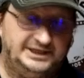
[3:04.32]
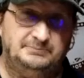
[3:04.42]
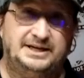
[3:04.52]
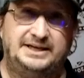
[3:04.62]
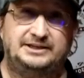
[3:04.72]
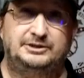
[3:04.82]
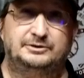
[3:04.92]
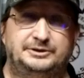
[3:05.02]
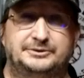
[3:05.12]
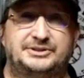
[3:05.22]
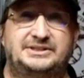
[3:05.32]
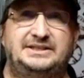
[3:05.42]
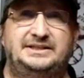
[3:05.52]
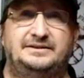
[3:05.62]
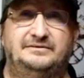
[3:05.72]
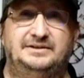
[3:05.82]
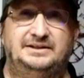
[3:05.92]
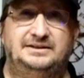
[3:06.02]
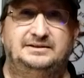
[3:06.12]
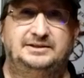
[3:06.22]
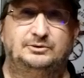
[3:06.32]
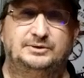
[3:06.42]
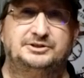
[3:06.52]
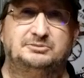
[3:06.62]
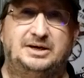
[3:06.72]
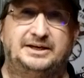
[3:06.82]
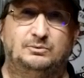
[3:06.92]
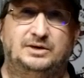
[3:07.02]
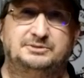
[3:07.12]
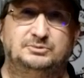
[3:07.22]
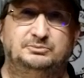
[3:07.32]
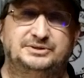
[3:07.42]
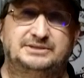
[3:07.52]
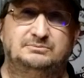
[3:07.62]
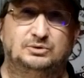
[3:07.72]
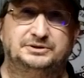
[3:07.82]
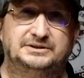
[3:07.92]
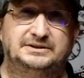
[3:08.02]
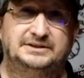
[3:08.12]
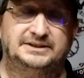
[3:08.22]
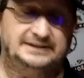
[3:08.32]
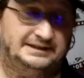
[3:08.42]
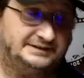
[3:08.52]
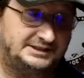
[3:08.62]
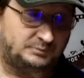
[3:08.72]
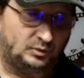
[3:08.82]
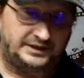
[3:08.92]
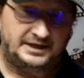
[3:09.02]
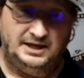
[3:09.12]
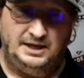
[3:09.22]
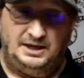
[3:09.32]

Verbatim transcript: eBay. You'll you'll see the the original pocket watch movements that Molnija did. Now at this point,